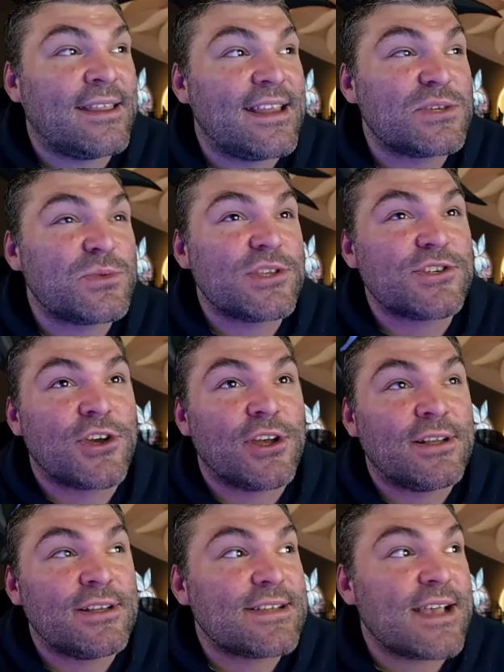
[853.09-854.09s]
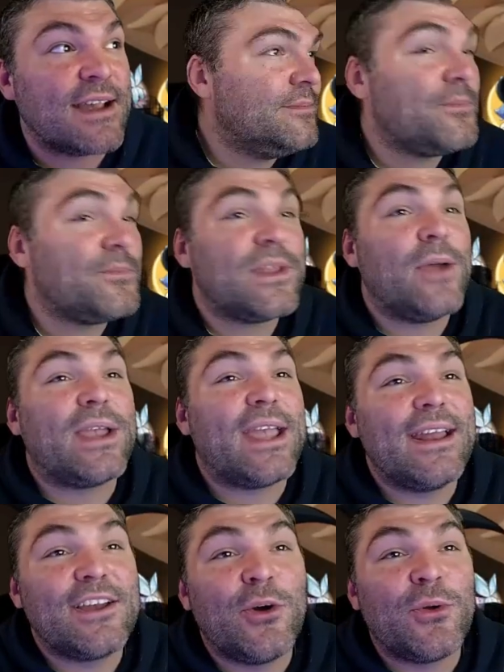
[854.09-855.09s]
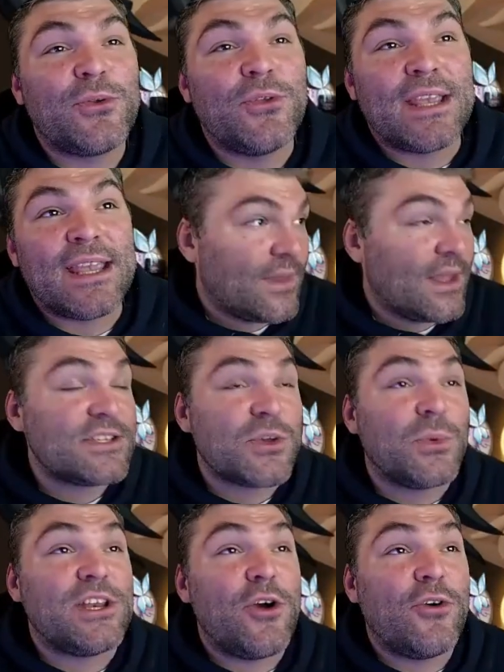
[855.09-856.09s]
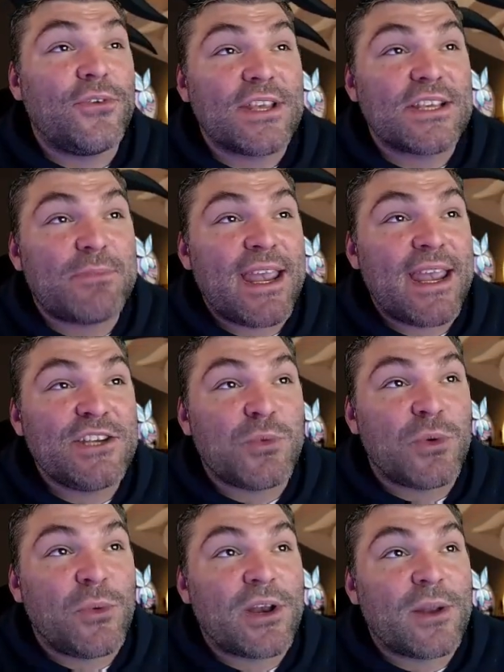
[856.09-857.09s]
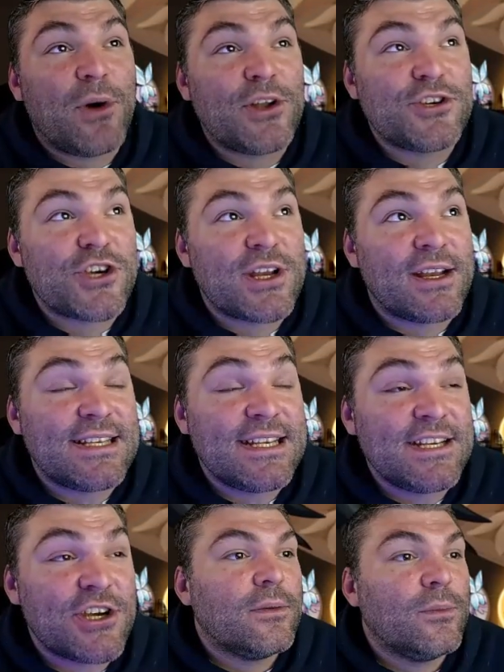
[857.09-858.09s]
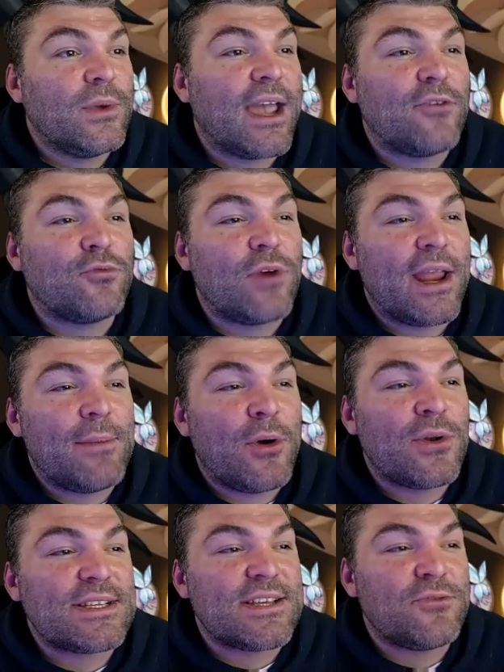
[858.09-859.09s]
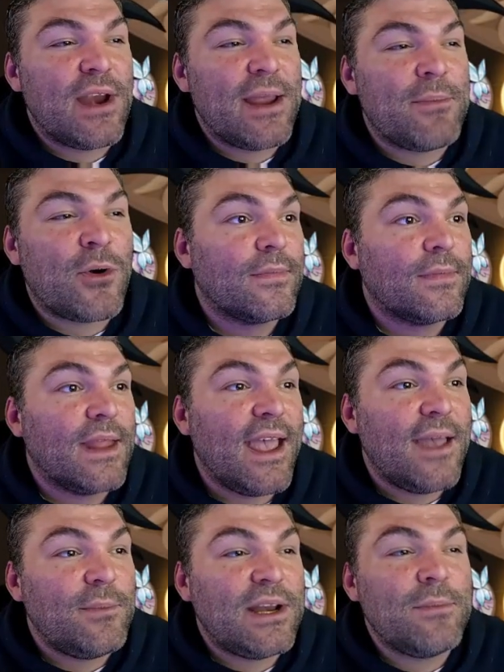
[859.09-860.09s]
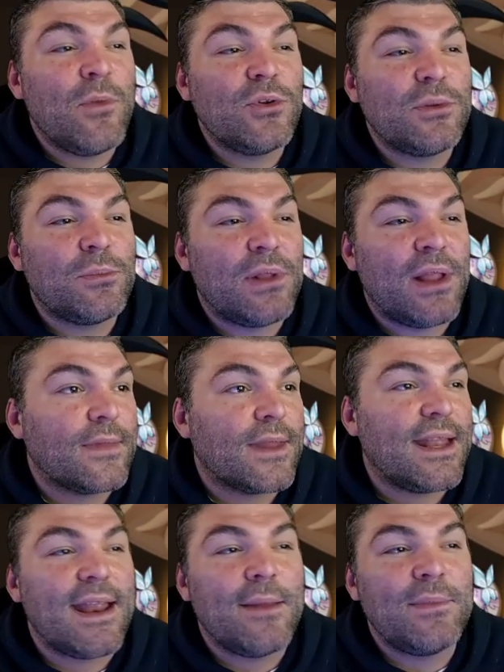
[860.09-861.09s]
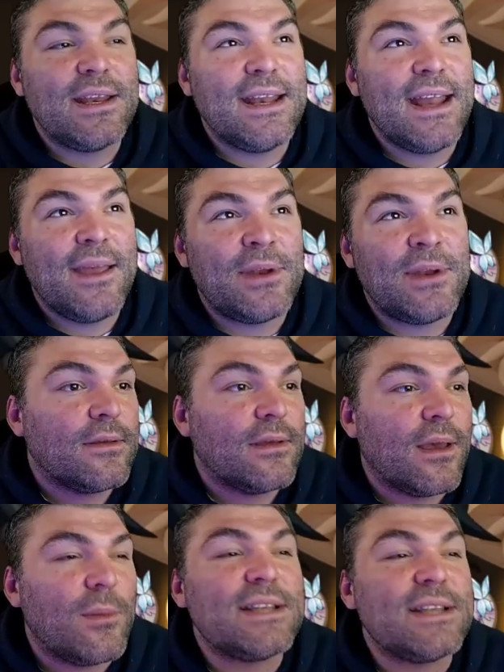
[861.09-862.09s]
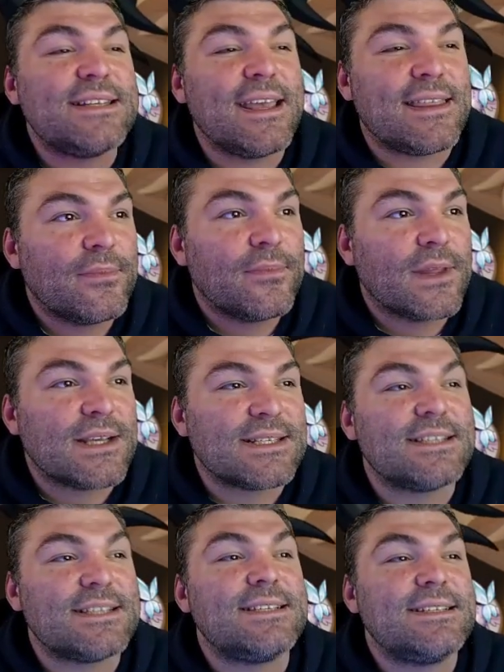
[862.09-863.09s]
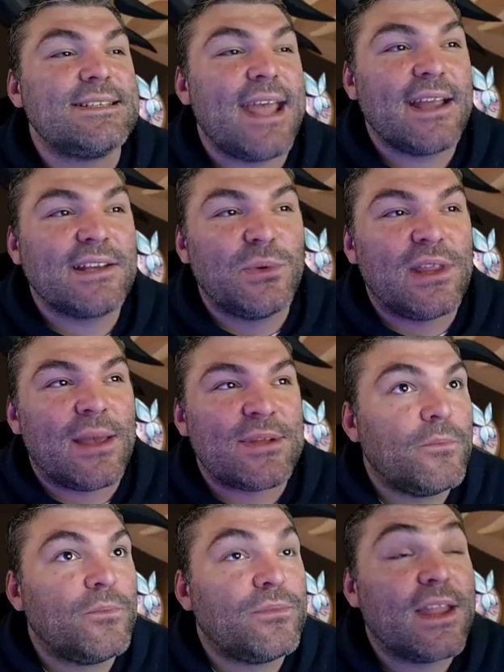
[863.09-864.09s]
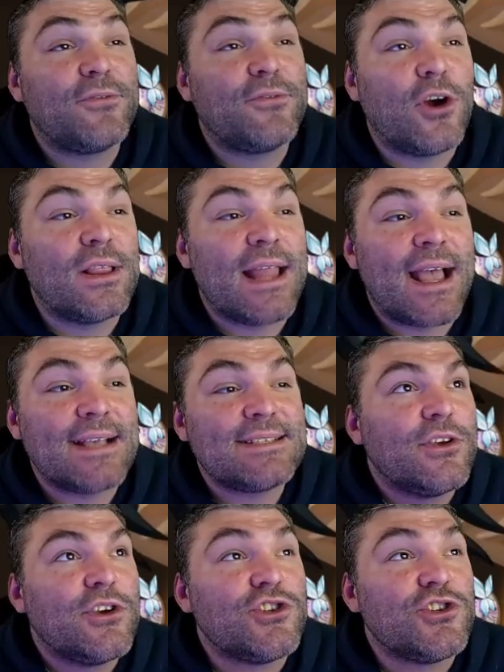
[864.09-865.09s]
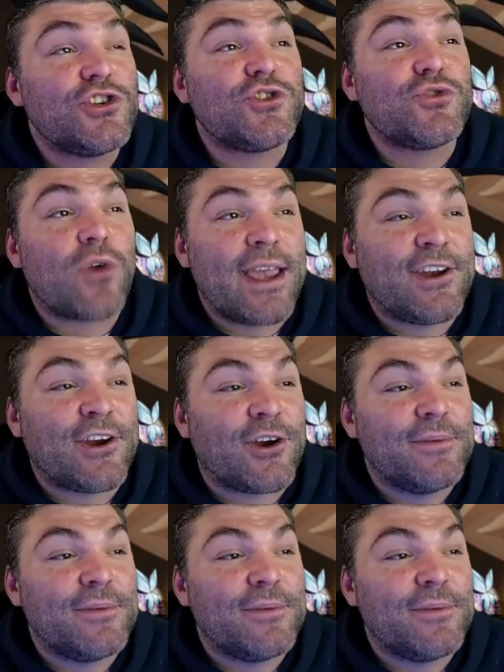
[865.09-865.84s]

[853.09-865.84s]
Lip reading: This one's good. Socket it. Now we got to go through the yellow. So we know for this page, we want to punch in a Tisha. We got rate bonus and rate bonus, enmity multiplier, and enmity to enmity. I'm going to take this one because it's stacked with M attack. Now for our last slot, Striker.